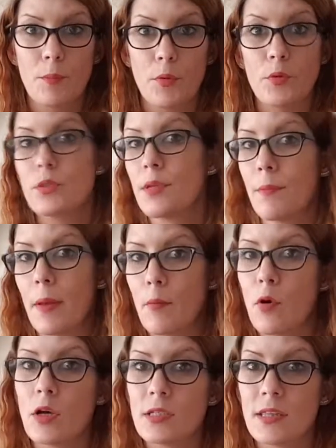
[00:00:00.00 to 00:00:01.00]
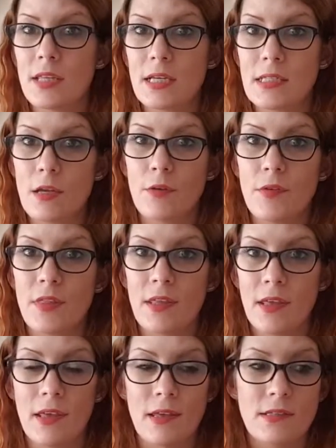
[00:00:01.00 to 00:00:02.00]
books and memoirs and things over the
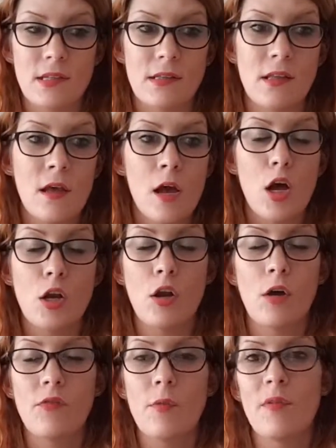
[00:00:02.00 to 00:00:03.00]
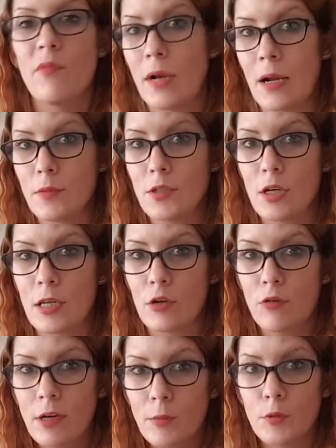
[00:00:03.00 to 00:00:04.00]
years, and a lot of them have been absolutely
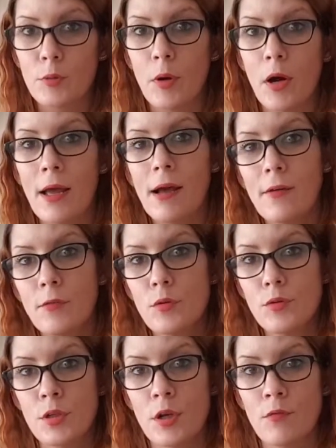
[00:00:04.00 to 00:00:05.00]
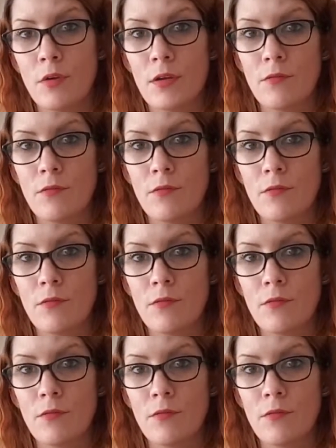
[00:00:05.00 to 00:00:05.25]
incredible, but I have also